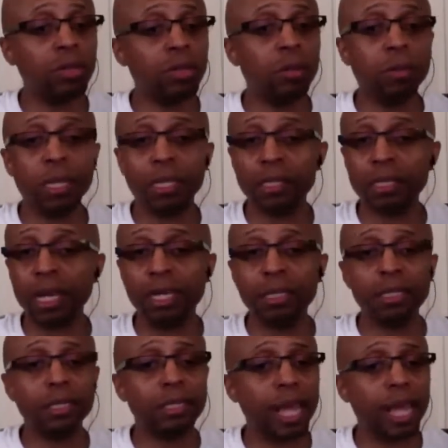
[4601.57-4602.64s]
There's going to be
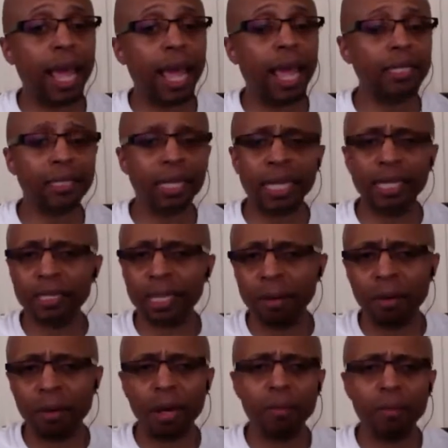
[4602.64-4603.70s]
tons of snags, things
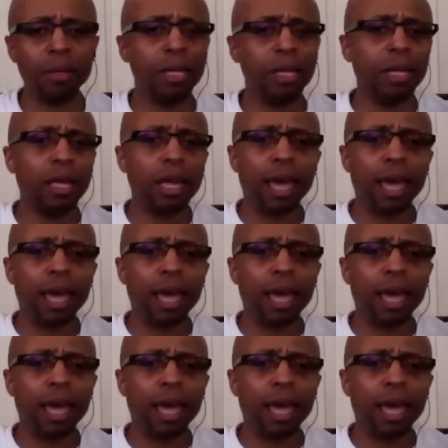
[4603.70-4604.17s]
come up.